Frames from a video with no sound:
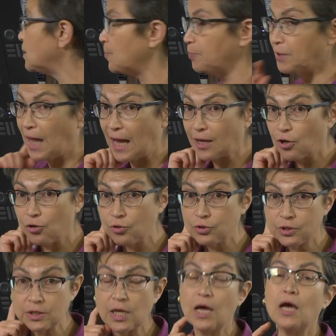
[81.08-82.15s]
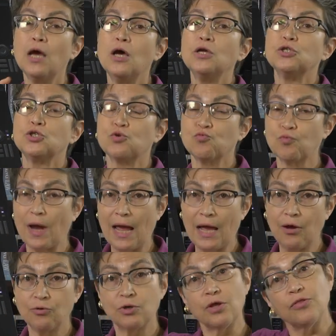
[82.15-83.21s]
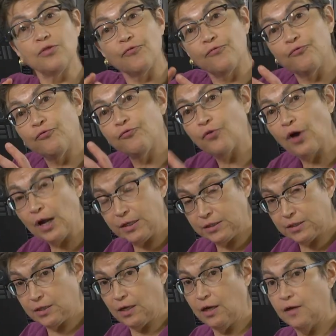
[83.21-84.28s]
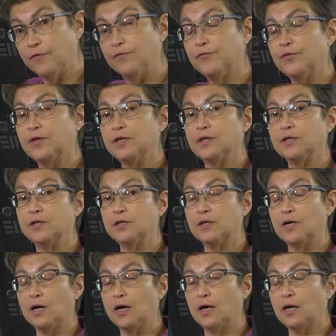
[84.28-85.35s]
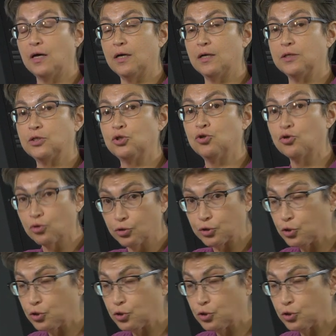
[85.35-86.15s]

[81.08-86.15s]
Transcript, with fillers: The placodes surround the front of the uh, neural